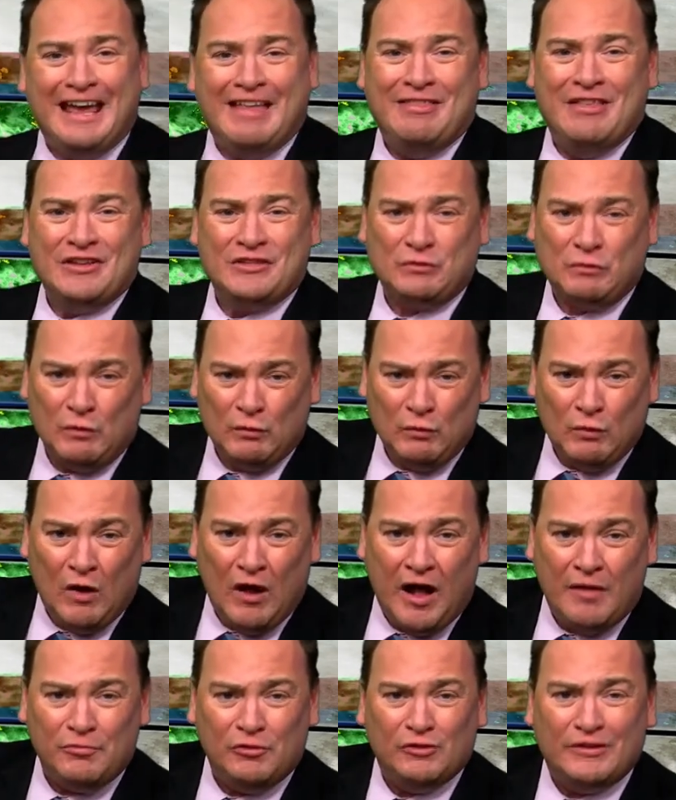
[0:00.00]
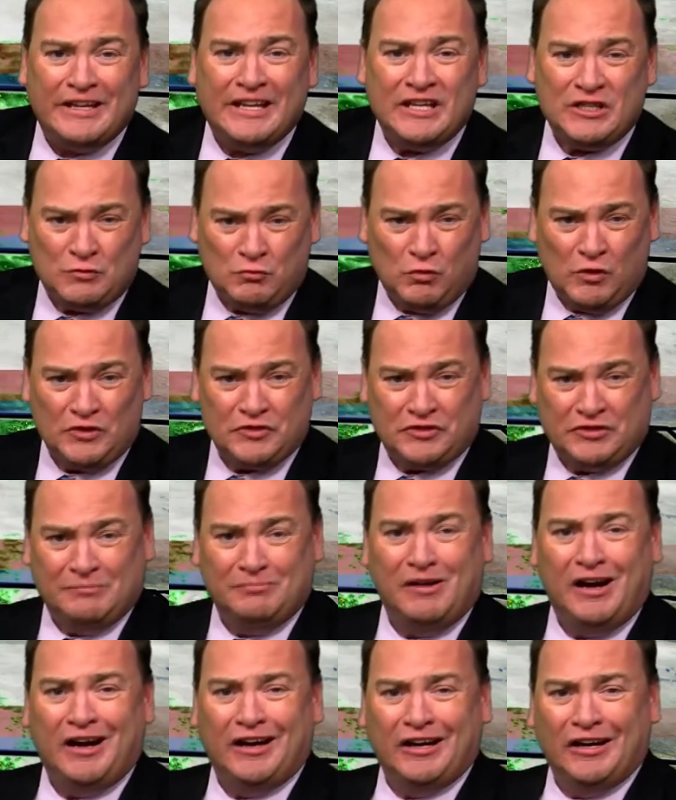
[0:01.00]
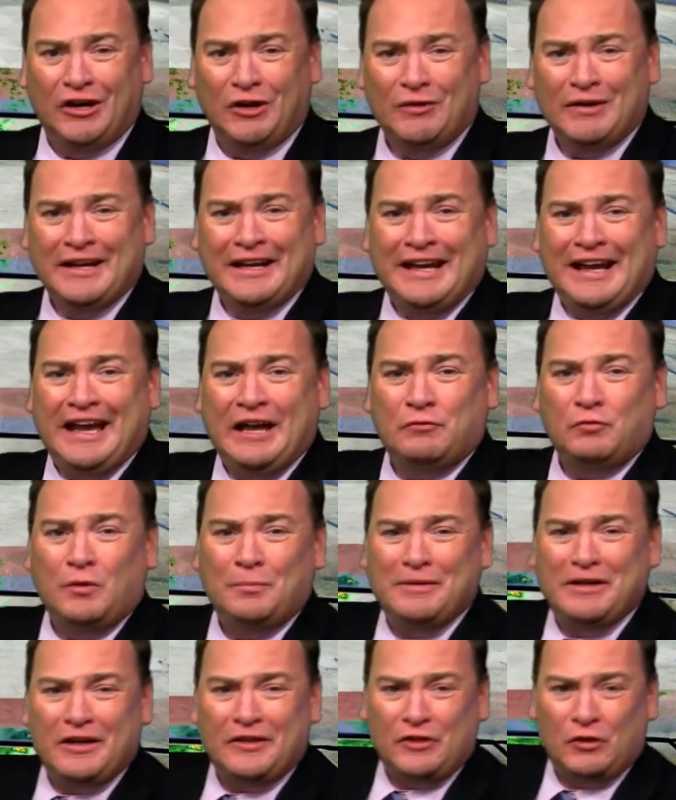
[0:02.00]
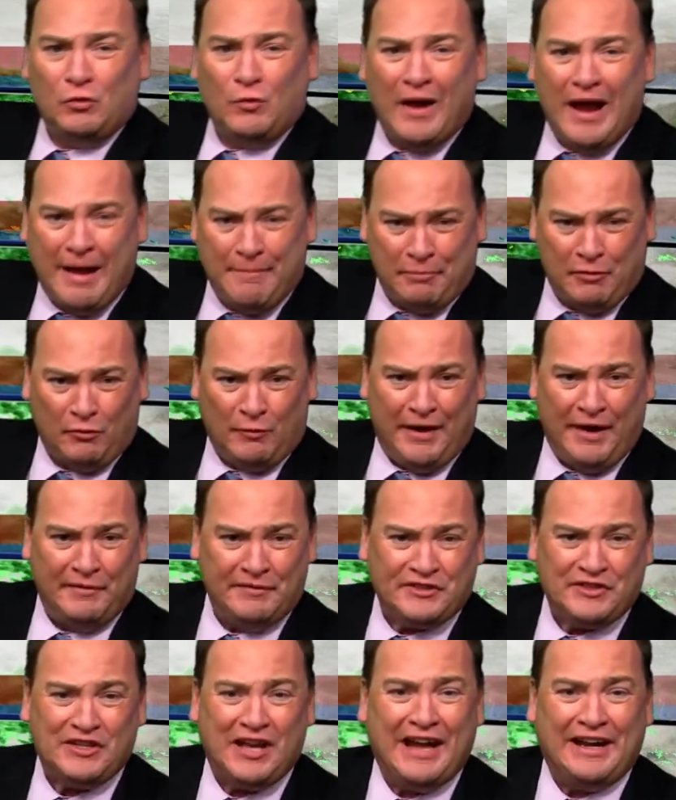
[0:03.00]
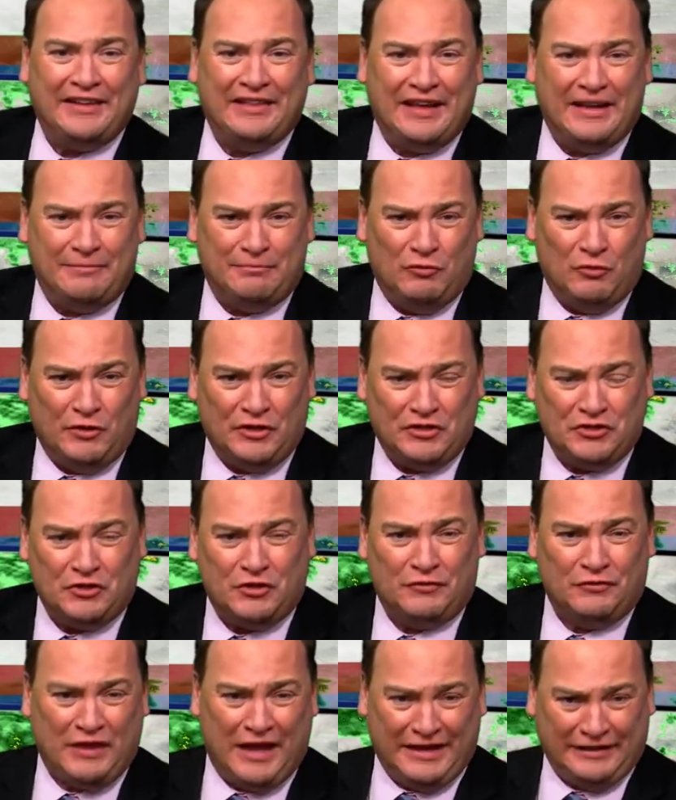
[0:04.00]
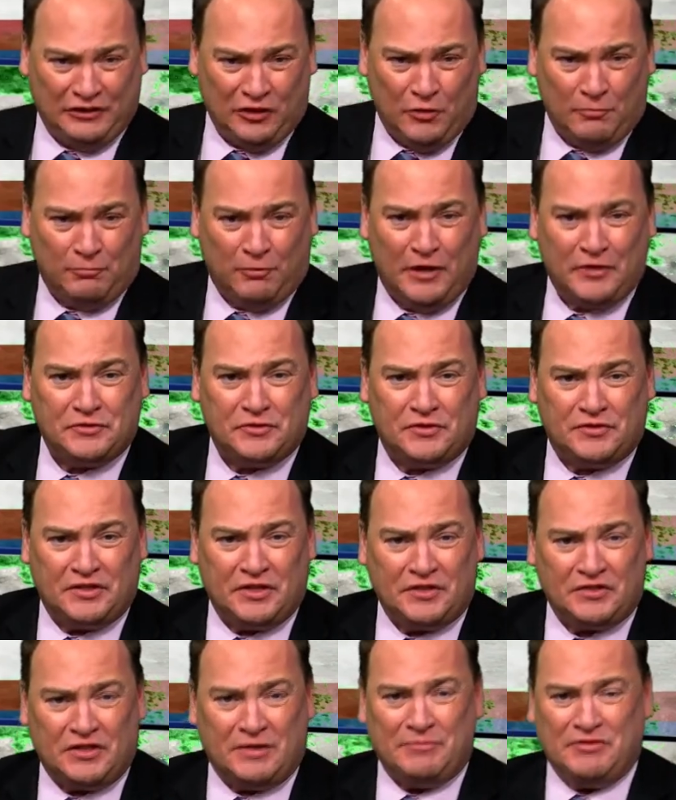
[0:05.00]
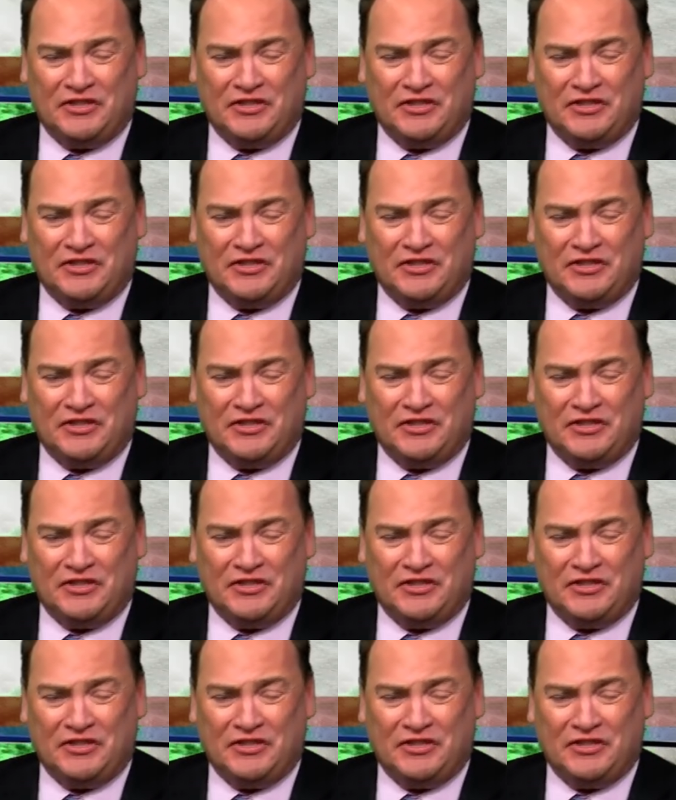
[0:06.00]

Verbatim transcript: This will wobble eastward tomorrow, and we'll be on the wraparound side of that moisture from that low pressure system.